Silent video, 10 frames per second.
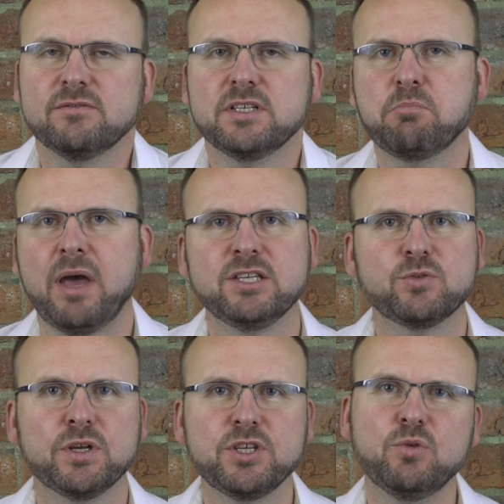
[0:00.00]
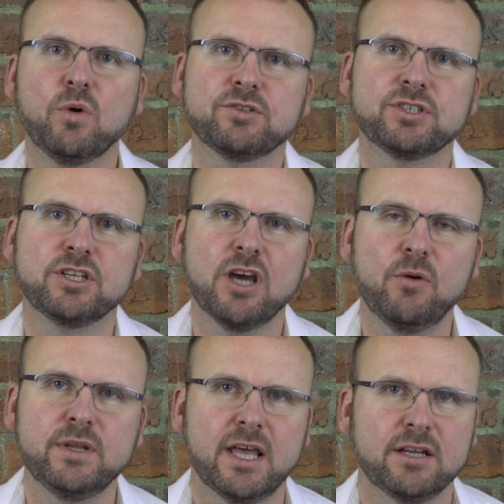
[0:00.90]
It depends whether you want to go
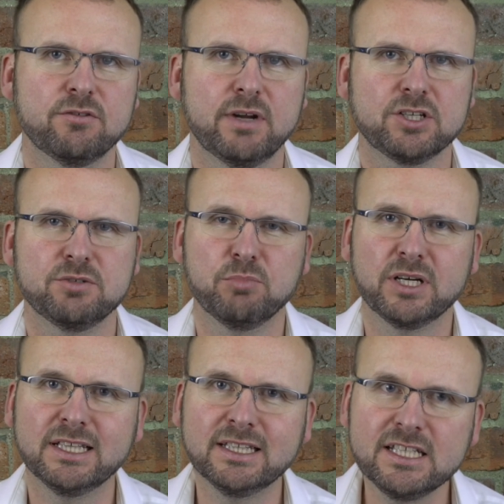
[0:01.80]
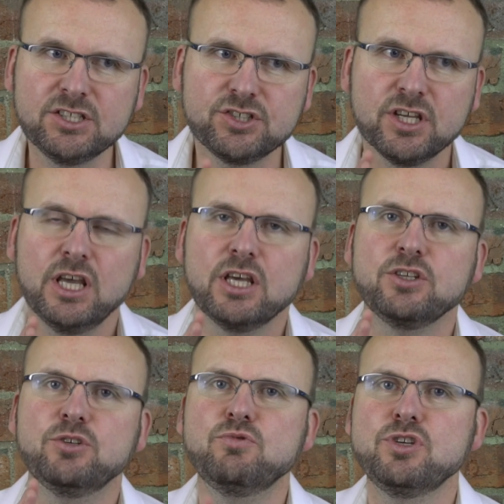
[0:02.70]
in that direction, but at least
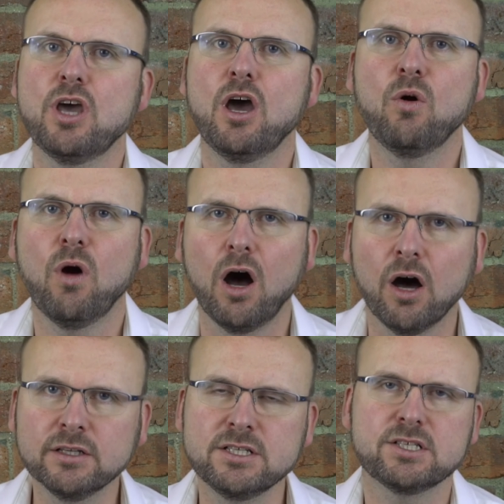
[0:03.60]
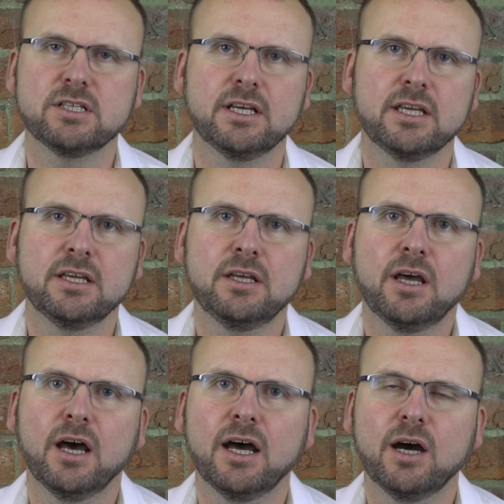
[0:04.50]
you know honestly
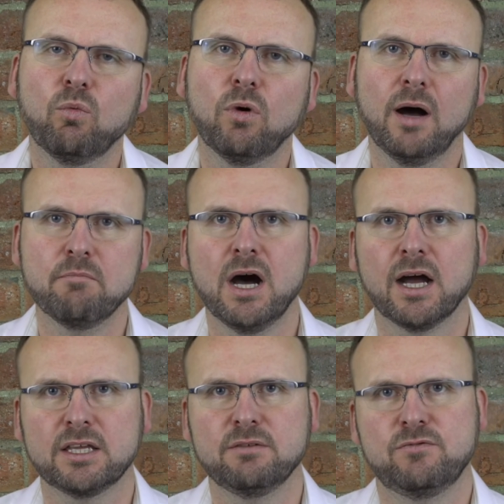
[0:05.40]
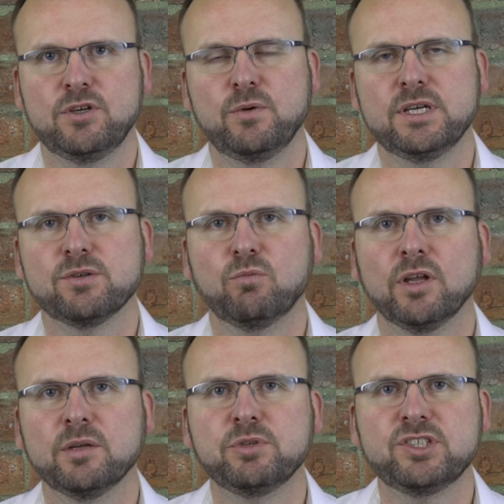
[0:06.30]
what a market view is and what
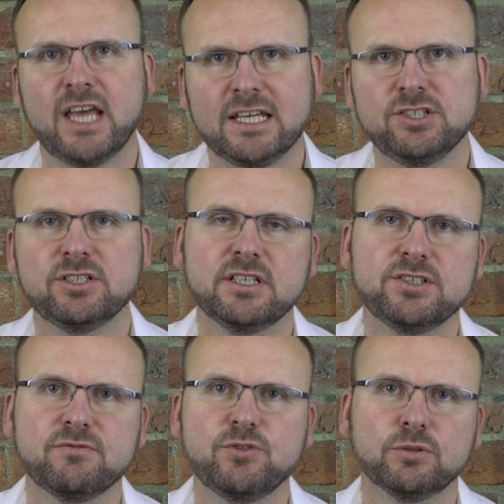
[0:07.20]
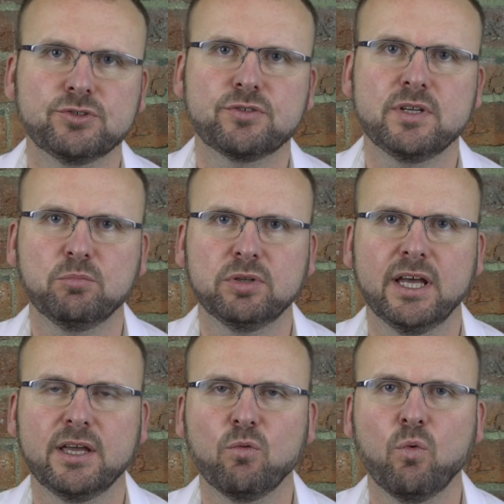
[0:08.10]
the potential is of your
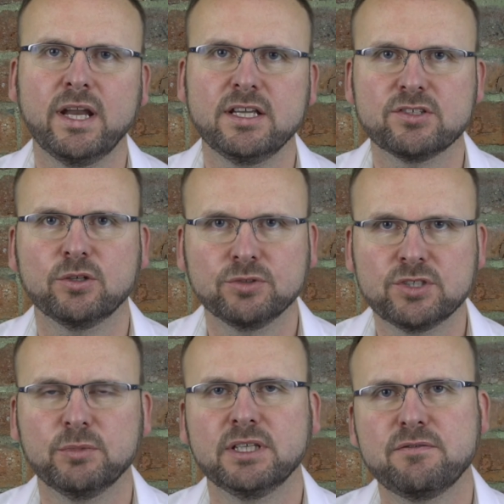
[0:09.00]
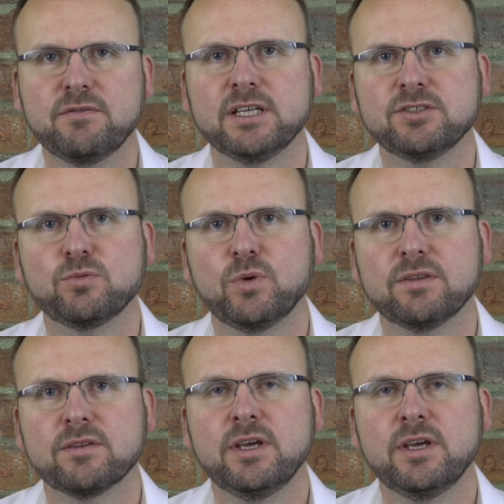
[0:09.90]
screenplay when it's ultimately faced with